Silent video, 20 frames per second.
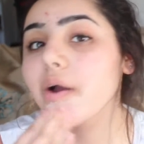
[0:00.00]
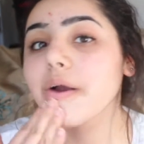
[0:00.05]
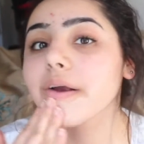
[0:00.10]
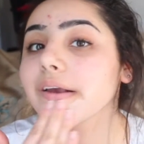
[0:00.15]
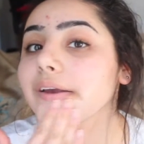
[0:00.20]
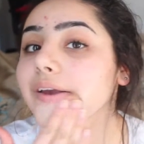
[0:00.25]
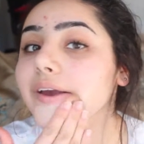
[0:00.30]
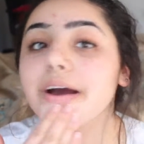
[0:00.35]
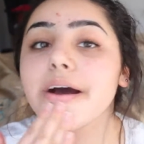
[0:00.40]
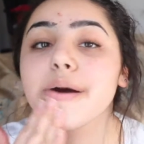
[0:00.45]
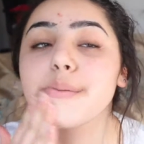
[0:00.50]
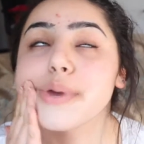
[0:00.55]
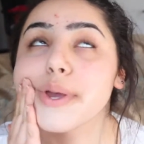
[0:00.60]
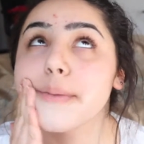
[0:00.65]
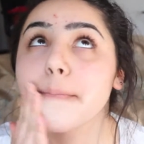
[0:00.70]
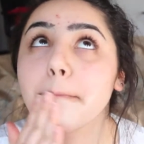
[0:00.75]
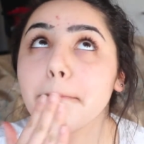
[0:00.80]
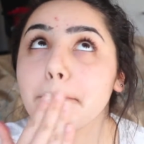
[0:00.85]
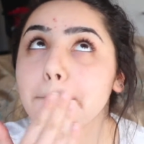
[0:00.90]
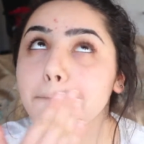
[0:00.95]
a
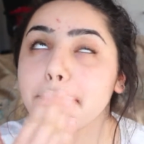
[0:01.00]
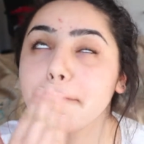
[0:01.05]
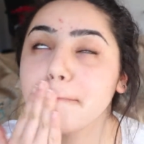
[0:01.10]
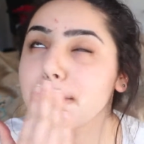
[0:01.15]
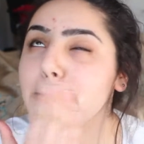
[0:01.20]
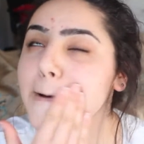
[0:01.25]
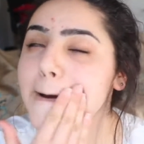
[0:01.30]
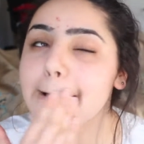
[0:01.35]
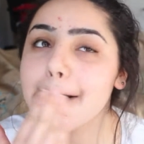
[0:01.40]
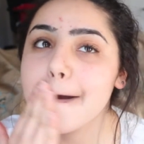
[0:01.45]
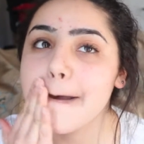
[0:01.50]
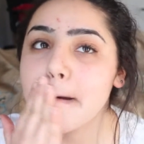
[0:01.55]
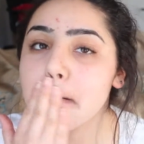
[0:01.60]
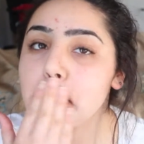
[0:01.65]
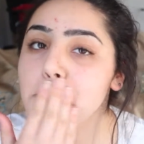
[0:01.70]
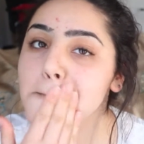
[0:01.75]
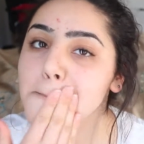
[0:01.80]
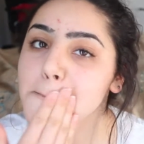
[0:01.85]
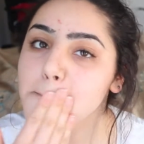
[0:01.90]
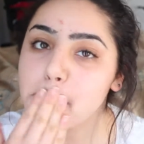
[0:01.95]
bit matte.
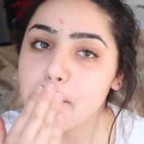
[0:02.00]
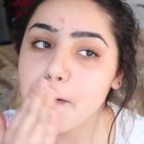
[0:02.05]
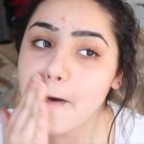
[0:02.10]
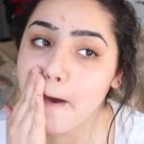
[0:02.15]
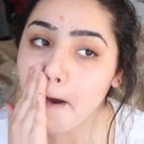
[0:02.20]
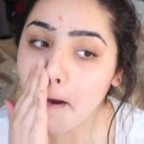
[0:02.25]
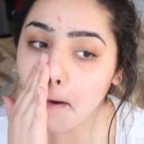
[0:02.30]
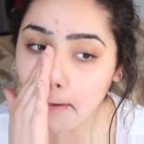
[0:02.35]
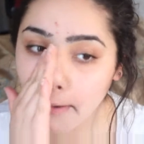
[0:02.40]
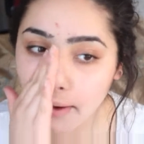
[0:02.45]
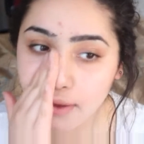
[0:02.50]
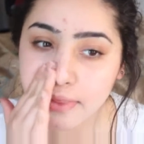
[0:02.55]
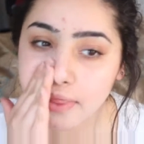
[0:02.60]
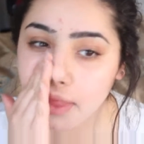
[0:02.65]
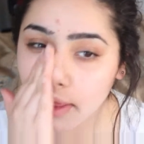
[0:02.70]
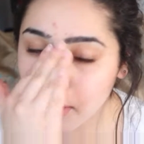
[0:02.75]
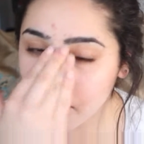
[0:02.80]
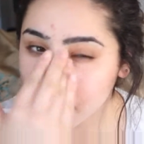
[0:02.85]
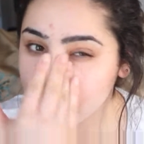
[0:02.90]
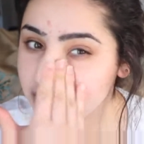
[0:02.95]

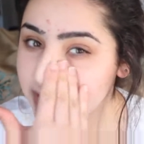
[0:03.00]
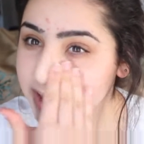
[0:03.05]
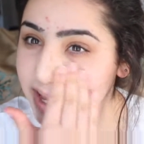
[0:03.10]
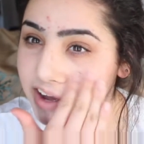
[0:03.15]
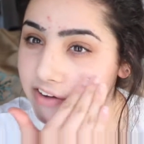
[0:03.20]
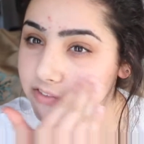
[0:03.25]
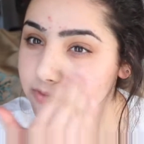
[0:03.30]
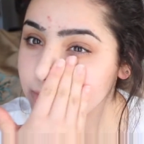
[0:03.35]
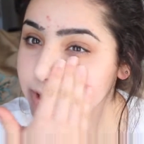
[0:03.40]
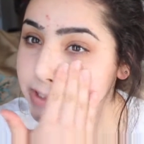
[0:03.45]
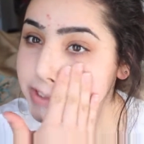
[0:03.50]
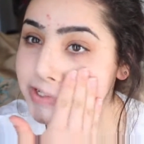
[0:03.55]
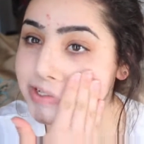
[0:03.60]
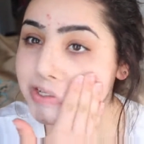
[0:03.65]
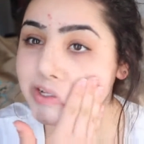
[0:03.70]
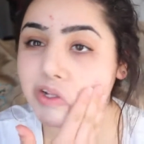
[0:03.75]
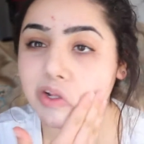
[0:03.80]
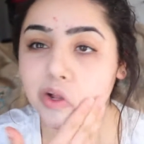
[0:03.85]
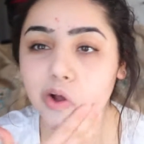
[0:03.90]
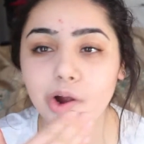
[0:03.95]
They don't really have
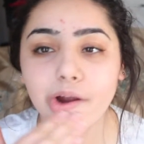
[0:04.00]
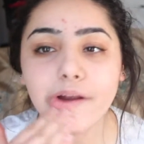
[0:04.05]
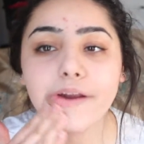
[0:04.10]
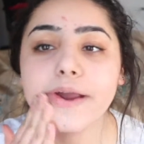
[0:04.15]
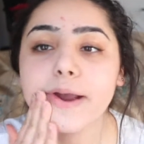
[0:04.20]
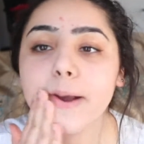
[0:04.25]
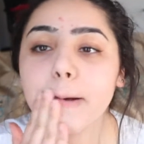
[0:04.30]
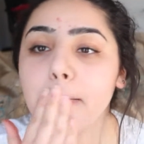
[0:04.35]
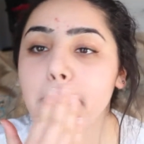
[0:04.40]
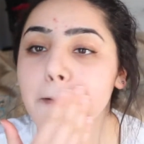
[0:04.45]
much glow.